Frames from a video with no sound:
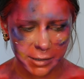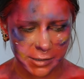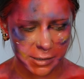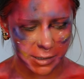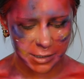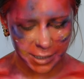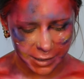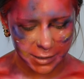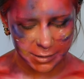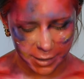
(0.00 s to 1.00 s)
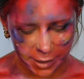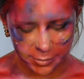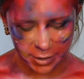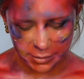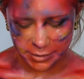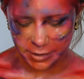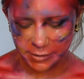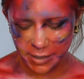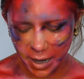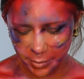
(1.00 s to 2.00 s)
is the second time that this
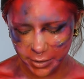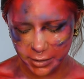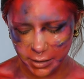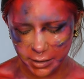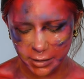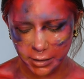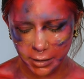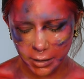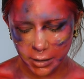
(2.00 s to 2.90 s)
has happened and